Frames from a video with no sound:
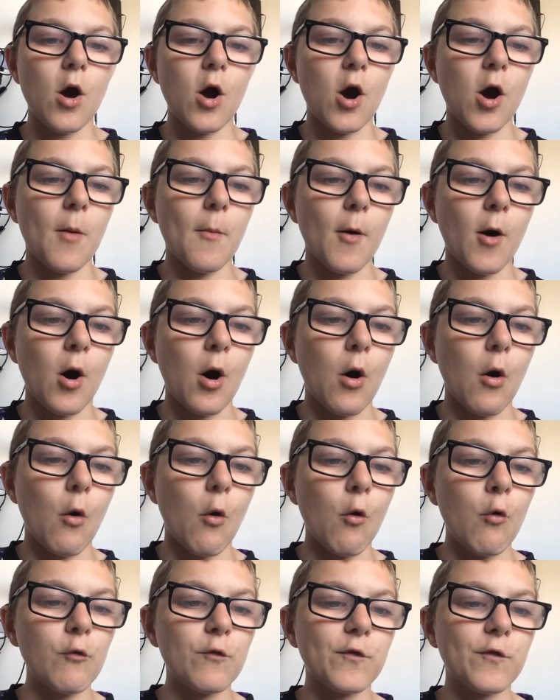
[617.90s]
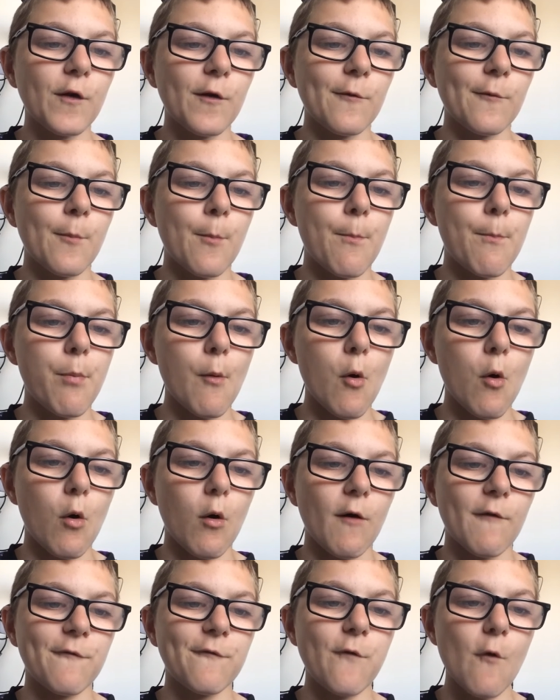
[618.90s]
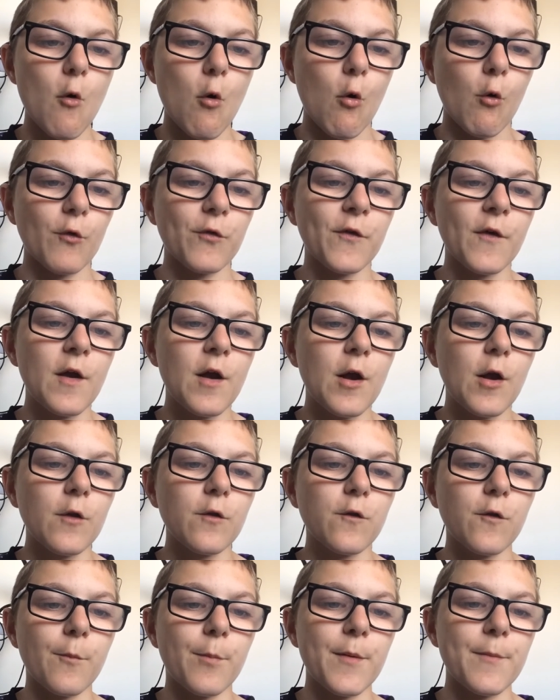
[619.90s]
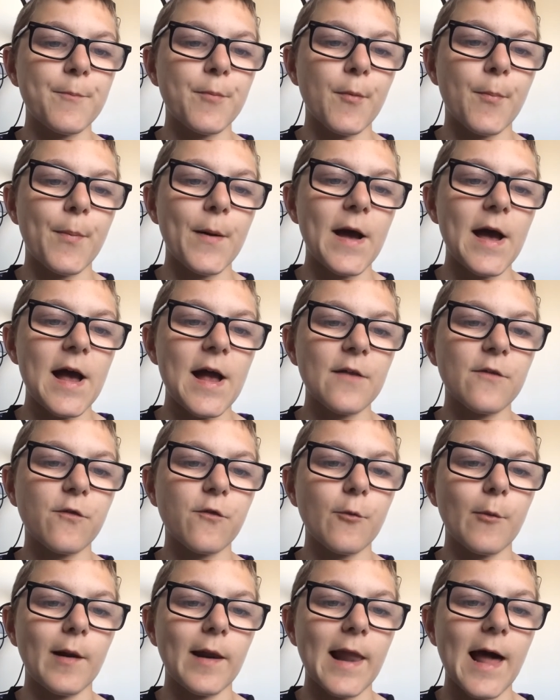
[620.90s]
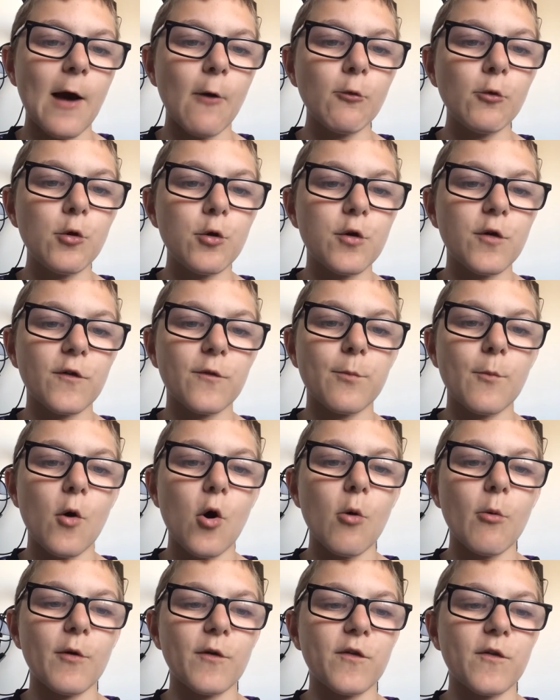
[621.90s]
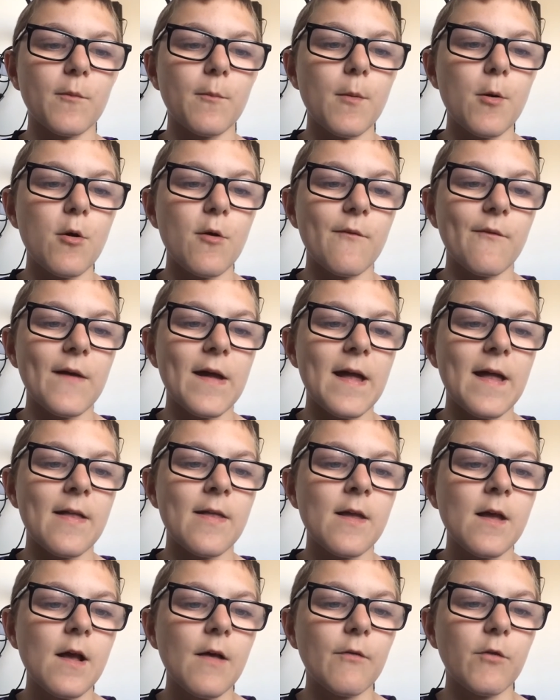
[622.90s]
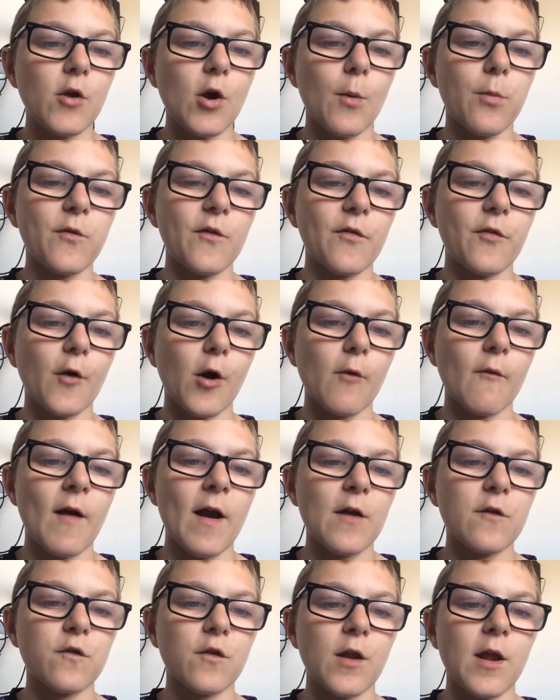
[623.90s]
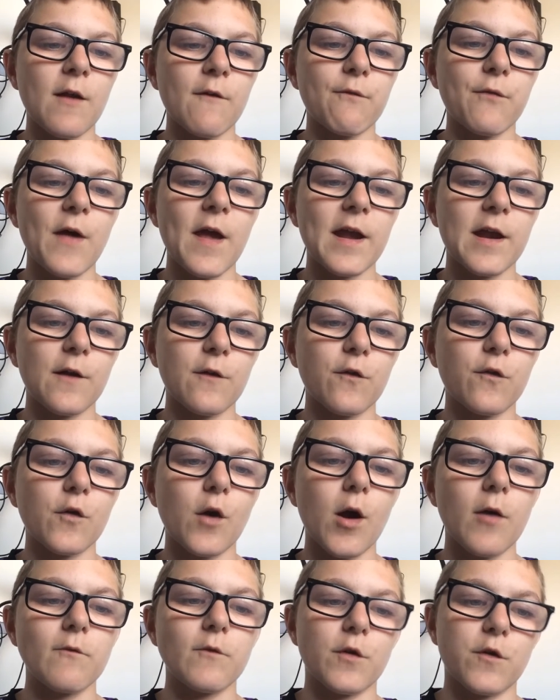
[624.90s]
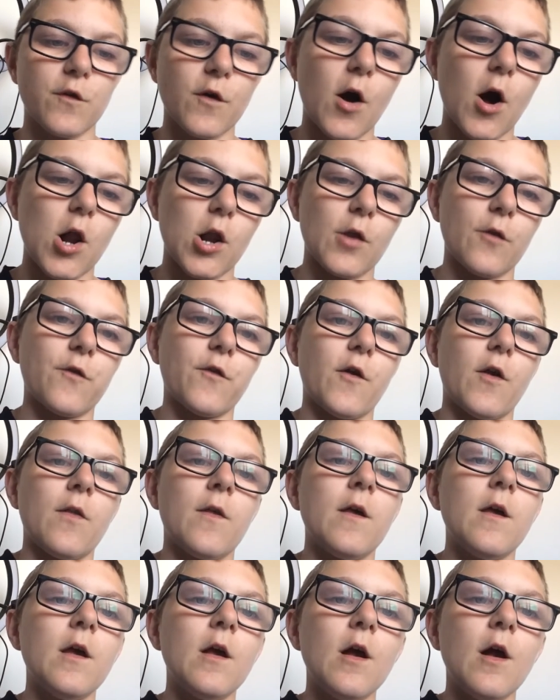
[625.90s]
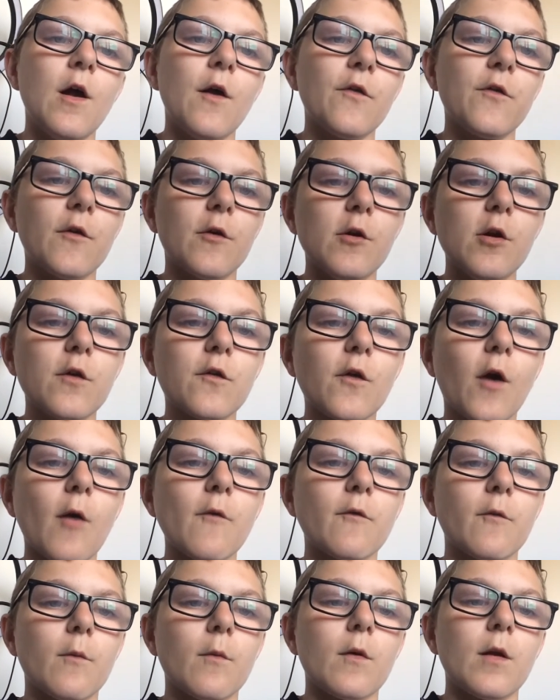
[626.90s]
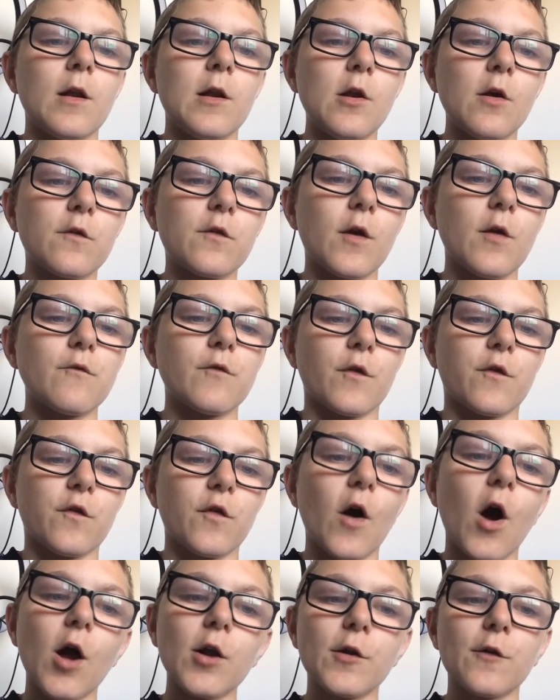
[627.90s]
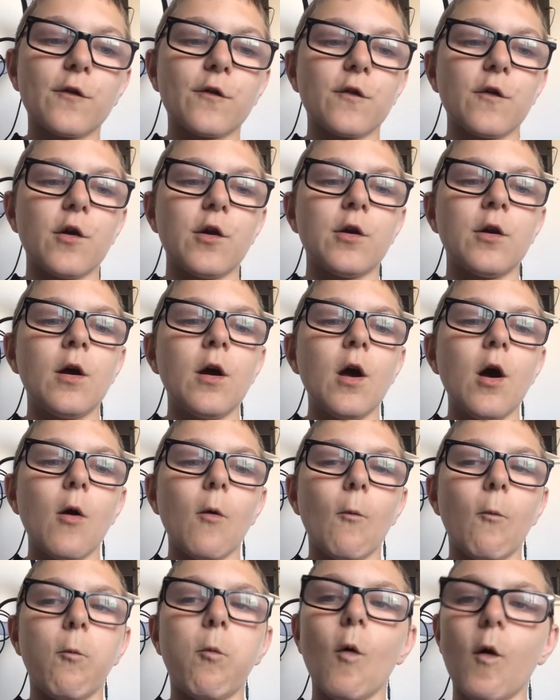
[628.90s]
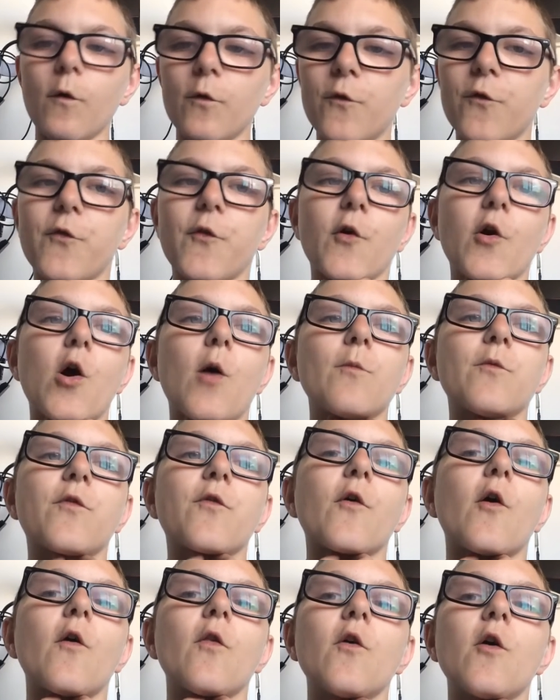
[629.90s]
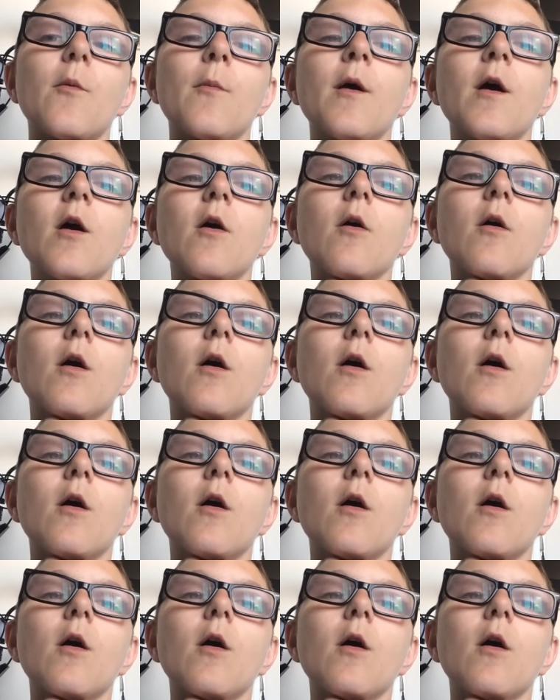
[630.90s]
are also thought to be prepared to allow Lucas Moura to move in the opposite direction if they can sign Richarlison. So it looks like Richarlison wants to come to Tottenham.